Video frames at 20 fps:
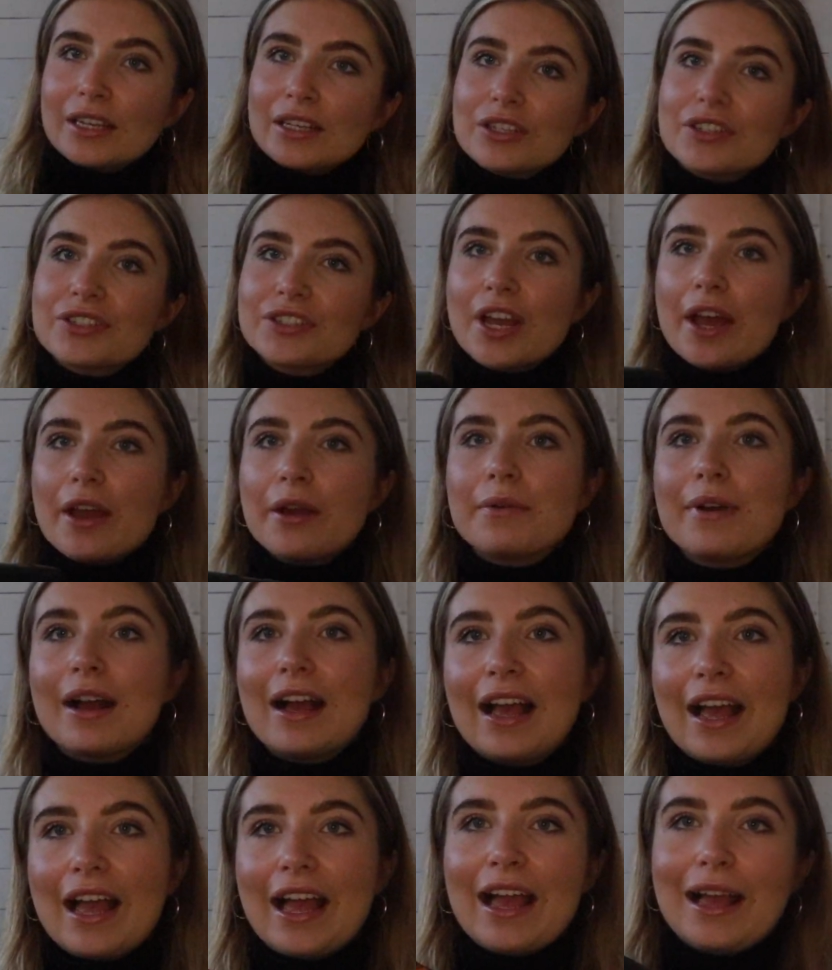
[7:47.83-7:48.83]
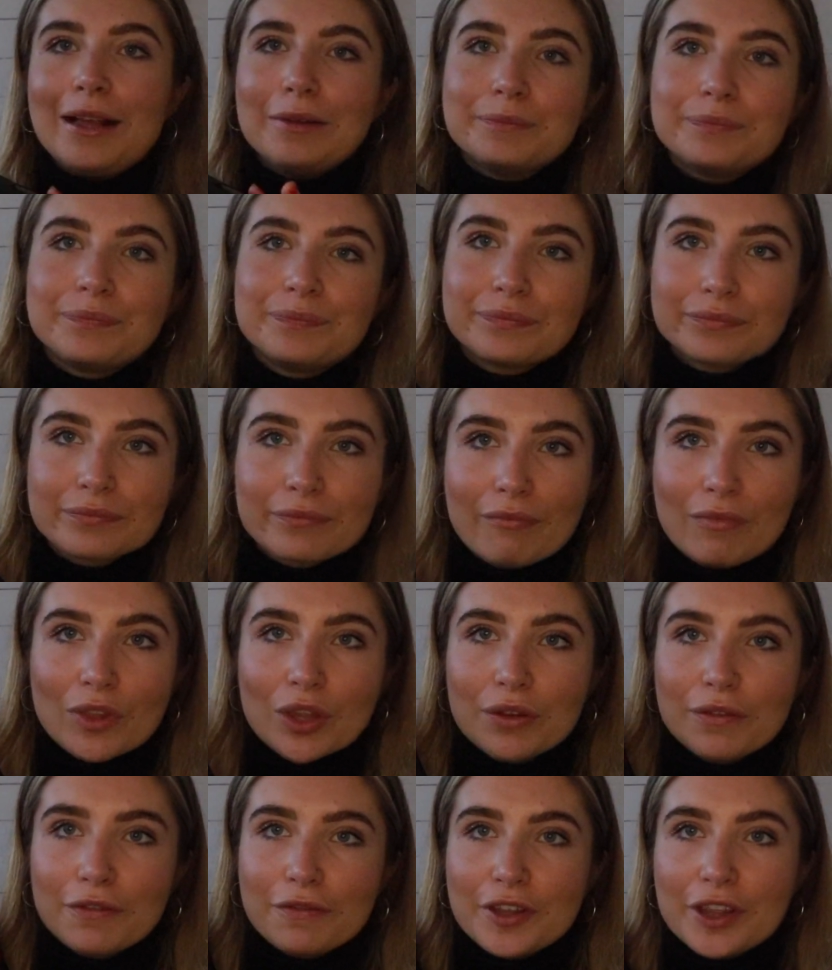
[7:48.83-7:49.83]
So
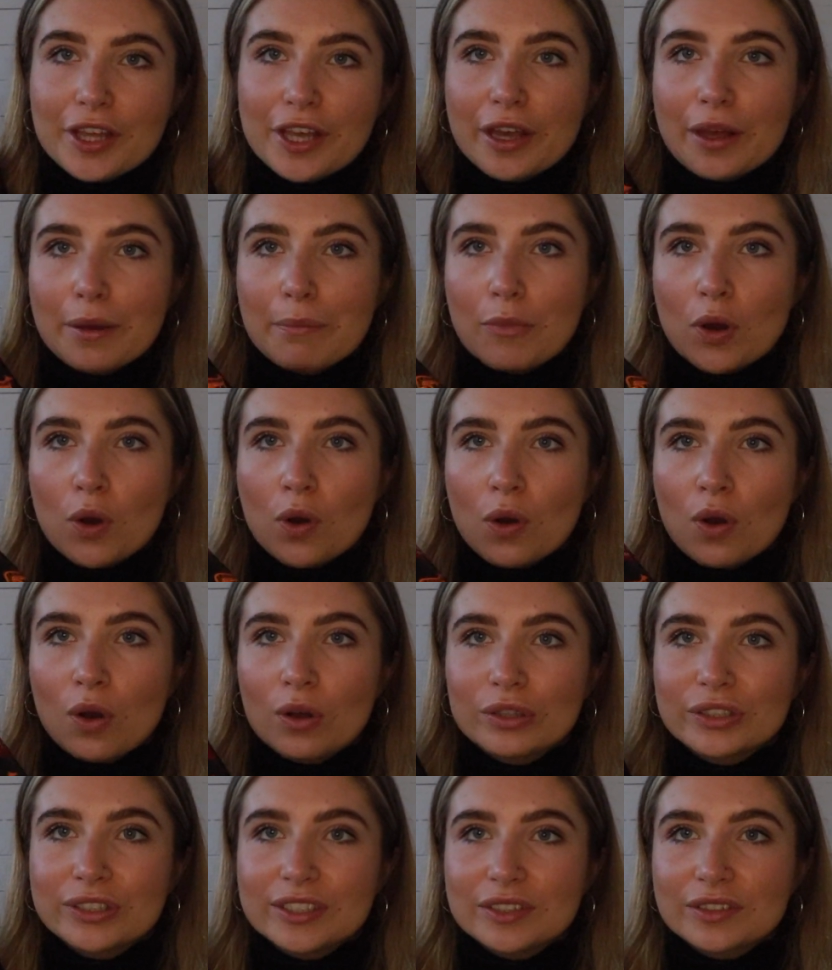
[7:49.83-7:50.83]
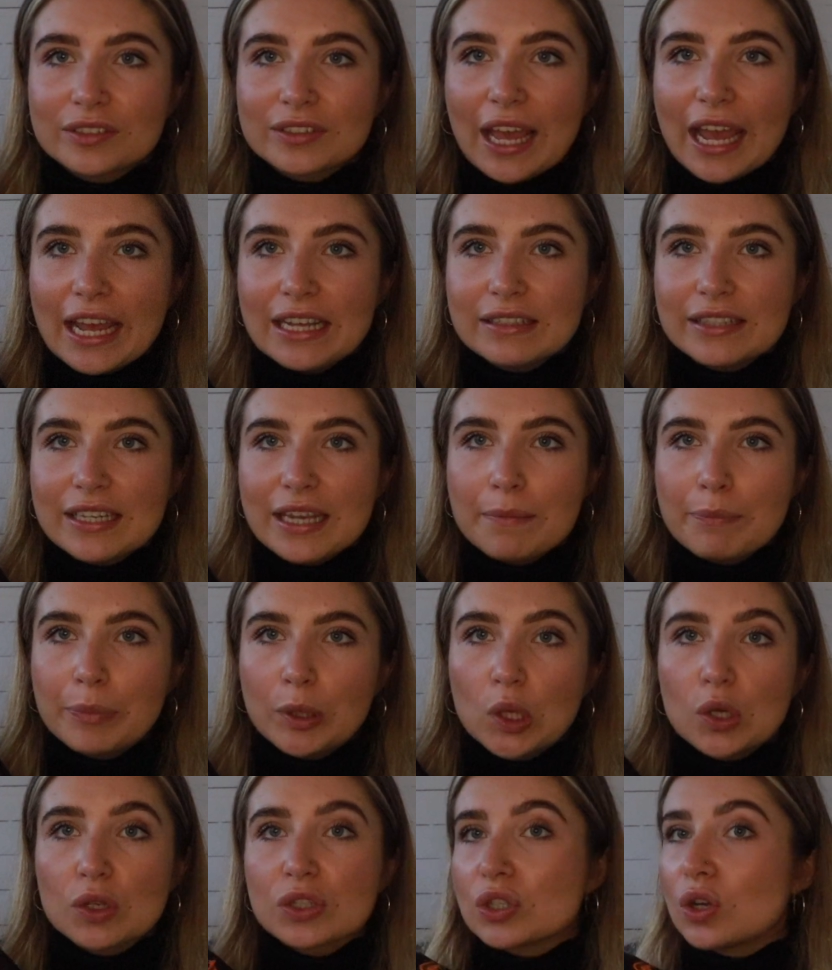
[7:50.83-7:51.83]
for the more 18
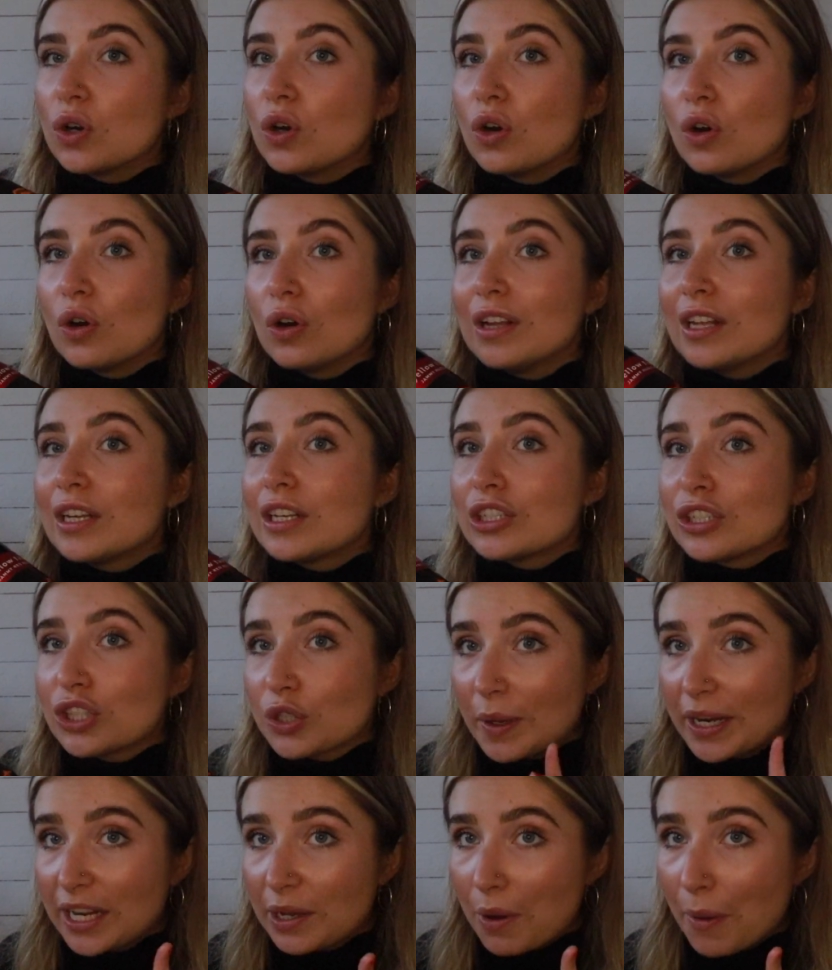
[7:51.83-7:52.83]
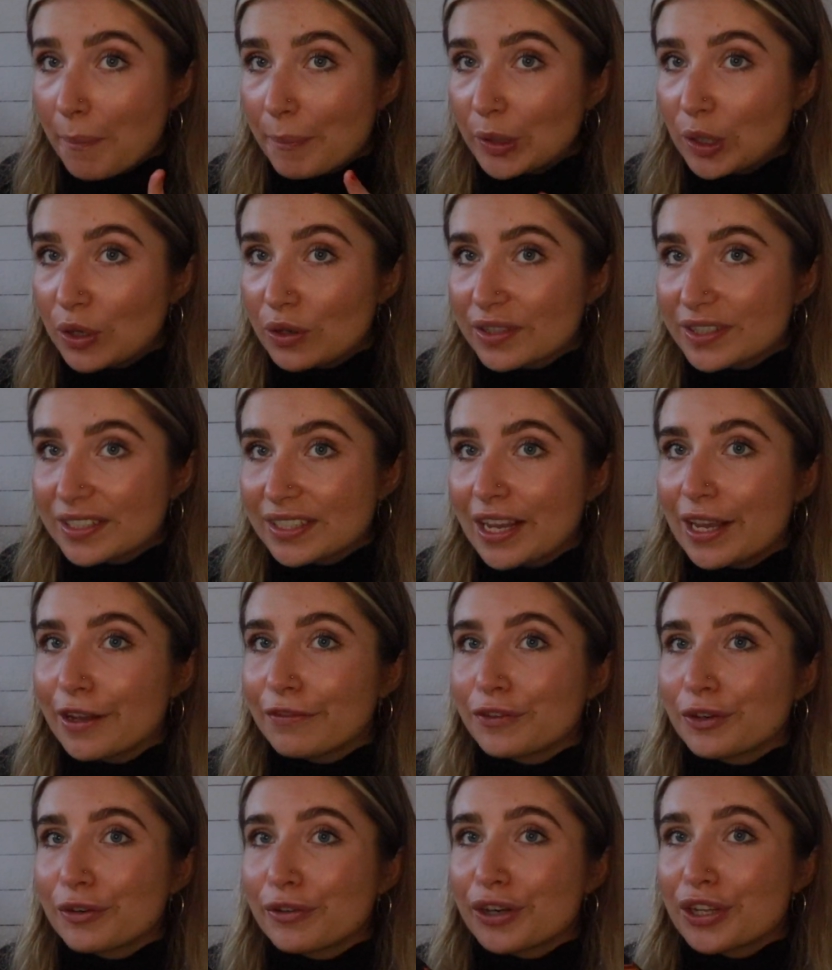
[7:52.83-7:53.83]
plus or 21 plus,
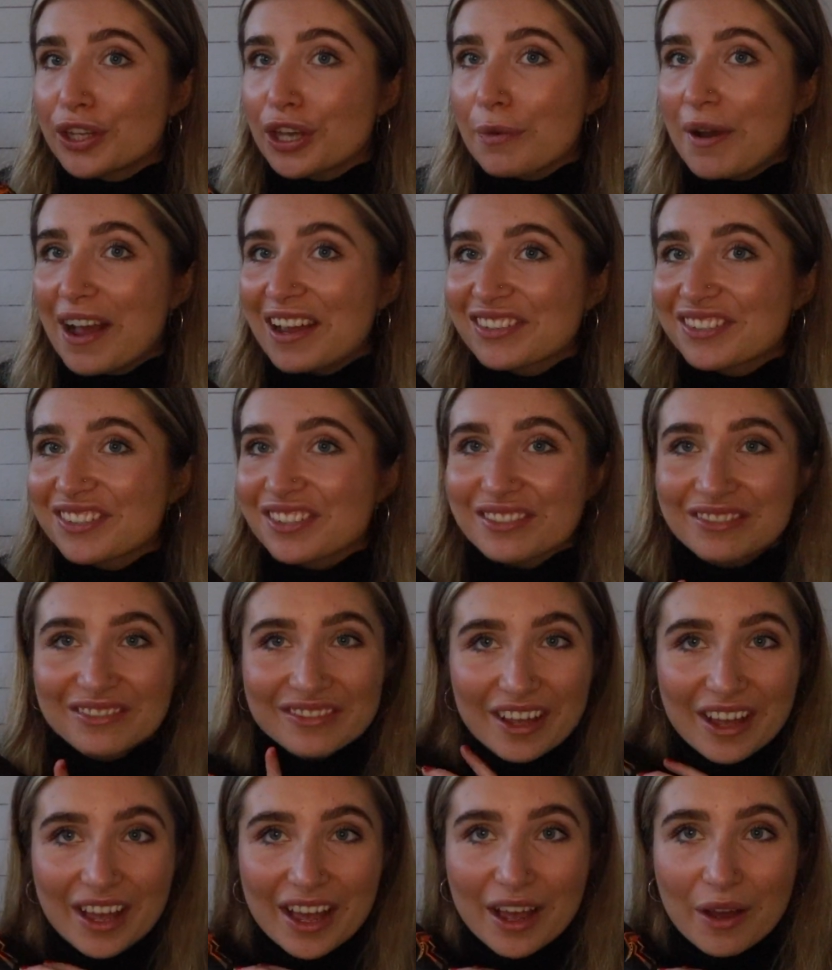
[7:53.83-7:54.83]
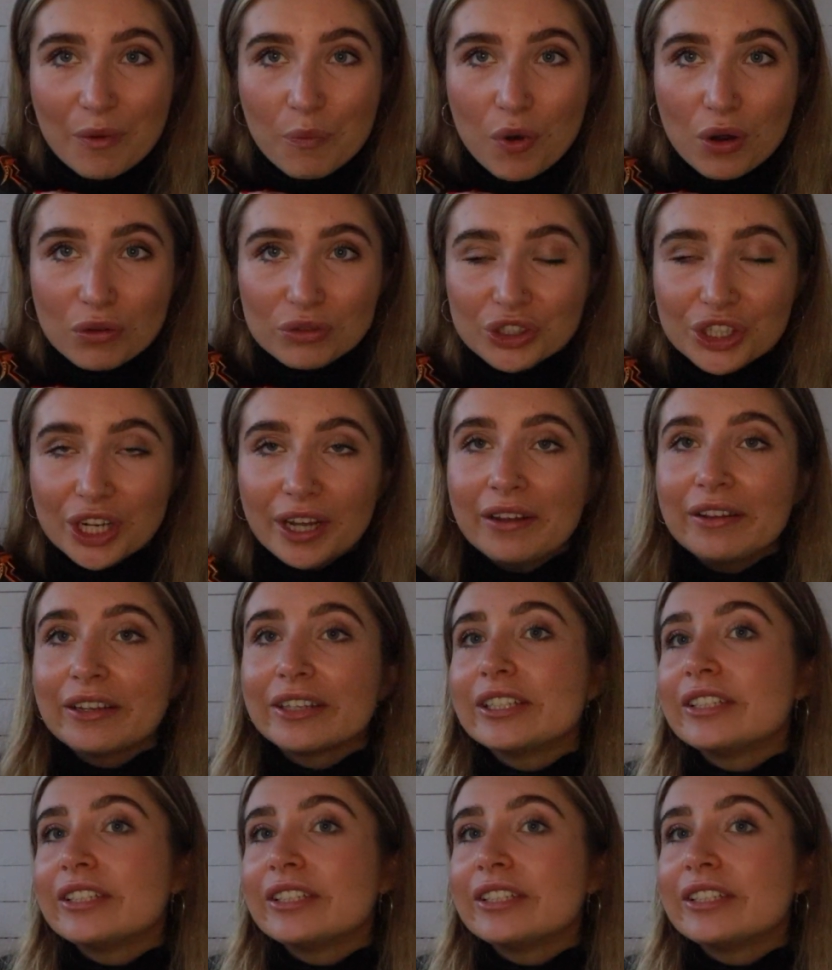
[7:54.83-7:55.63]
if you're a US watcher,